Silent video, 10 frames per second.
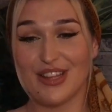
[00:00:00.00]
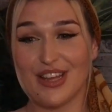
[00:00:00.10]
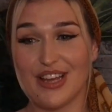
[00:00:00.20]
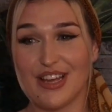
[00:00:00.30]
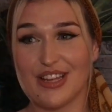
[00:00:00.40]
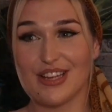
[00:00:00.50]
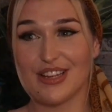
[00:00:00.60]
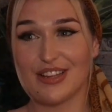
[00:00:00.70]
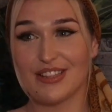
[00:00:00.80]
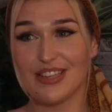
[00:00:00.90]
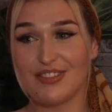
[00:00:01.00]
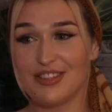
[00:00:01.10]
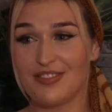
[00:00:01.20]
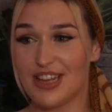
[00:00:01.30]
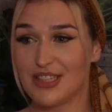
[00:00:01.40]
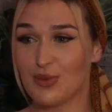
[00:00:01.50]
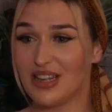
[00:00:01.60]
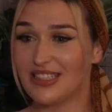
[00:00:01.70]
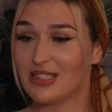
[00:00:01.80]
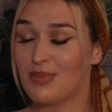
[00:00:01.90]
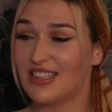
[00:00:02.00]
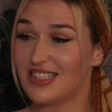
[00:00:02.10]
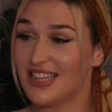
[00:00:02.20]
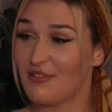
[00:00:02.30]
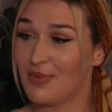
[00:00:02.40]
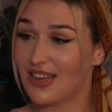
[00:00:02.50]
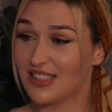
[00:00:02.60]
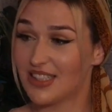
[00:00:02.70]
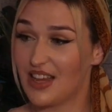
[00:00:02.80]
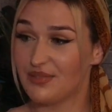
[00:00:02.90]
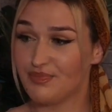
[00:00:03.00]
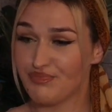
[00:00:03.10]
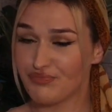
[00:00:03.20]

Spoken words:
To the 71st World Independence Day of Pakistan,